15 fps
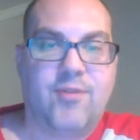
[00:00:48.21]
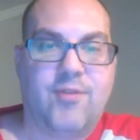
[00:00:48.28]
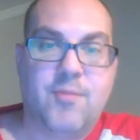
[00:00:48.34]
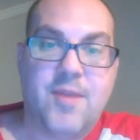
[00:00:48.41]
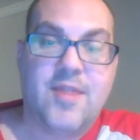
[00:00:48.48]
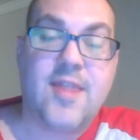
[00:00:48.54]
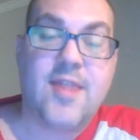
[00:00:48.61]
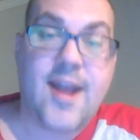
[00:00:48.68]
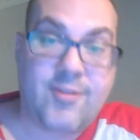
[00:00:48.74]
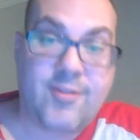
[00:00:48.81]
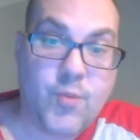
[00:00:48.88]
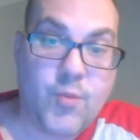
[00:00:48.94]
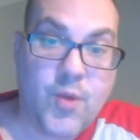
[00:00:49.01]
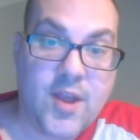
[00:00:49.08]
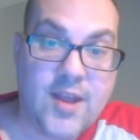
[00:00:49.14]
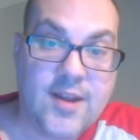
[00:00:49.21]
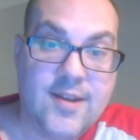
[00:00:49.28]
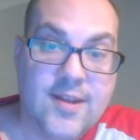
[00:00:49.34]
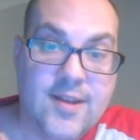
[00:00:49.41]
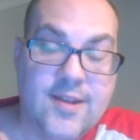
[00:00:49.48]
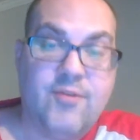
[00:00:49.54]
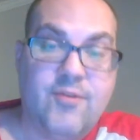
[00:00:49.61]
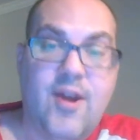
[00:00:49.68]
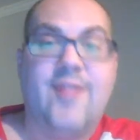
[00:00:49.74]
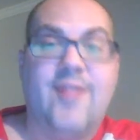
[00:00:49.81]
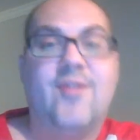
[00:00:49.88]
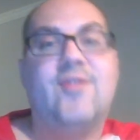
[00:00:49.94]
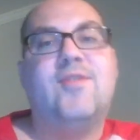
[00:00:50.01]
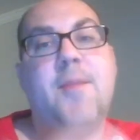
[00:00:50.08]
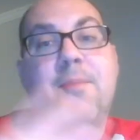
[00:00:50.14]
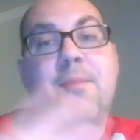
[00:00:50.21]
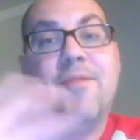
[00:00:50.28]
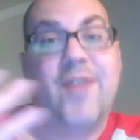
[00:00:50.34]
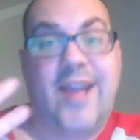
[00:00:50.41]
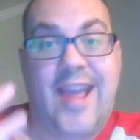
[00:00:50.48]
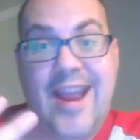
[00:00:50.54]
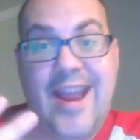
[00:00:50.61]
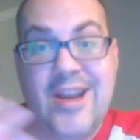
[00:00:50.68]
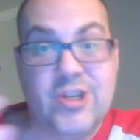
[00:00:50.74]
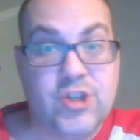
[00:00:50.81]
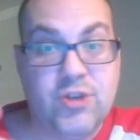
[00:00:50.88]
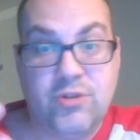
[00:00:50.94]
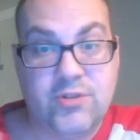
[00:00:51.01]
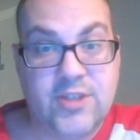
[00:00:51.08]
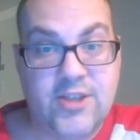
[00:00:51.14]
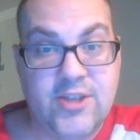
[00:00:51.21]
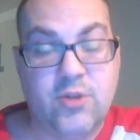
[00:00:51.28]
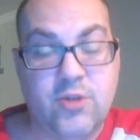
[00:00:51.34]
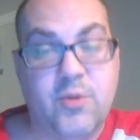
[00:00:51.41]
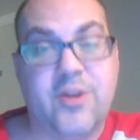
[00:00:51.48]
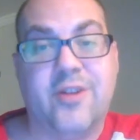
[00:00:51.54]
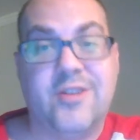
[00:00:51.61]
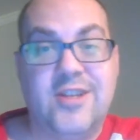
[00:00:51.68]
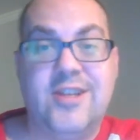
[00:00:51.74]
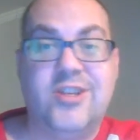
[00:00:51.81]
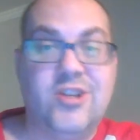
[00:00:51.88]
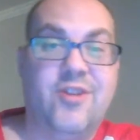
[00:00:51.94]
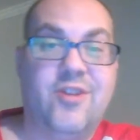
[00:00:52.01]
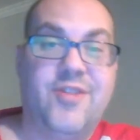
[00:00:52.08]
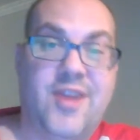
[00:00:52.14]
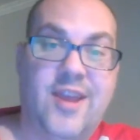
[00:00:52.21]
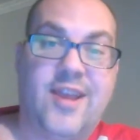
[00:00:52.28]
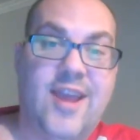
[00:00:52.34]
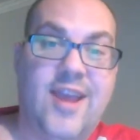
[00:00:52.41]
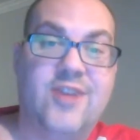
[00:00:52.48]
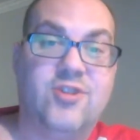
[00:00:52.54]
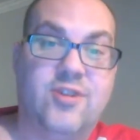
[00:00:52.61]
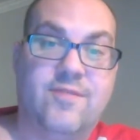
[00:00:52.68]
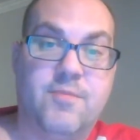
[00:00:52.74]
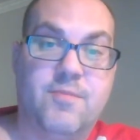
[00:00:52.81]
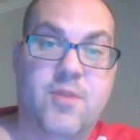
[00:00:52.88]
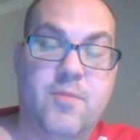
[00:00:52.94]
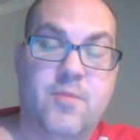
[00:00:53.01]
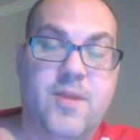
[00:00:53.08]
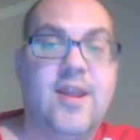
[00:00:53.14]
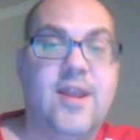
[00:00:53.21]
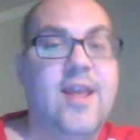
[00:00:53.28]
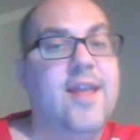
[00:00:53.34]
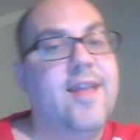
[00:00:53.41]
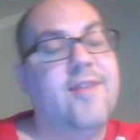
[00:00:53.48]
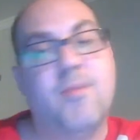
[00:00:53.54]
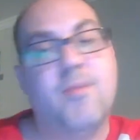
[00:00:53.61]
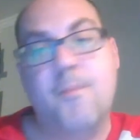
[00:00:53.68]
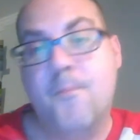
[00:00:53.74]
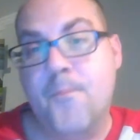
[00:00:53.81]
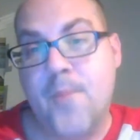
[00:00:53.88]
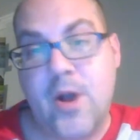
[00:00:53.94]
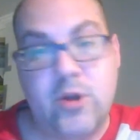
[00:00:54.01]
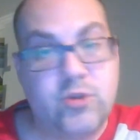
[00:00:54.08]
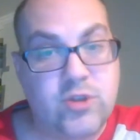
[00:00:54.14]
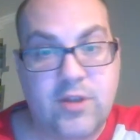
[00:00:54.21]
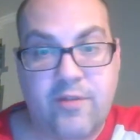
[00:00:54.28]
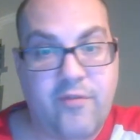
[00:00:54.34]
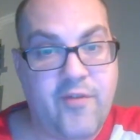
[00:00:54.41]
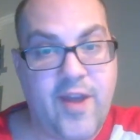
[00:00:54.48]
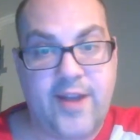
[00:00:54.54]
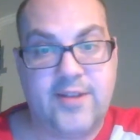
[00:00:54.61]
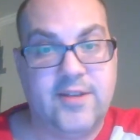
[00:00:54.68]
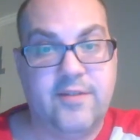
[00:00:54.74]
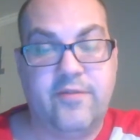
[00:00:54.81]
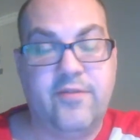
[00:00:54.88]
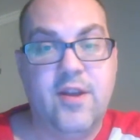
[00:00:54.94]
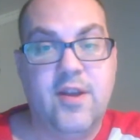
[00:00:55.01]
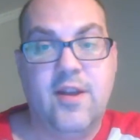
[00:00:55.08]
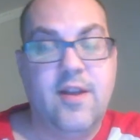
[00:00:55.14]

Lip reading: To me, that's when, right, this type of occasional teacher where you're teaching on the occasion of the moment is the most effective